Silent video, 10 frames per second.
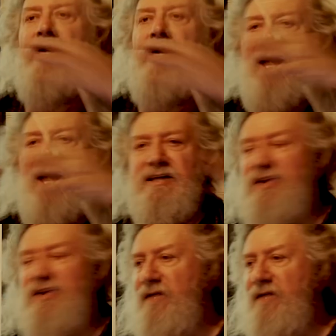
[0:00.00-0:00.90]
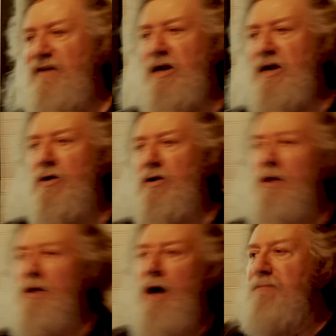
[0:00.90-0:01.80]
on this thin veneer,
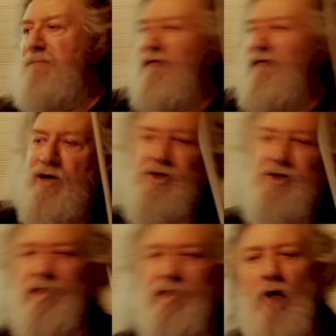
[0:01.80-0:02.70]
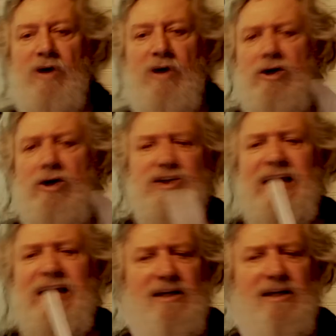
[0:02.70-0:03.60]
above which and below which are just
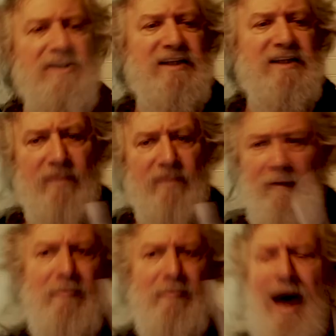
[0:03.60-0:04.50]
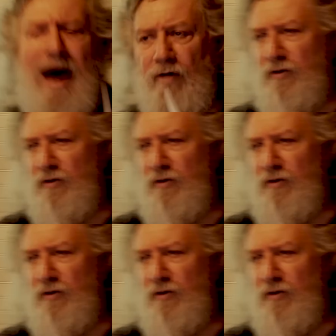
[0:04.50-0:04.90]
inconceivably powerful,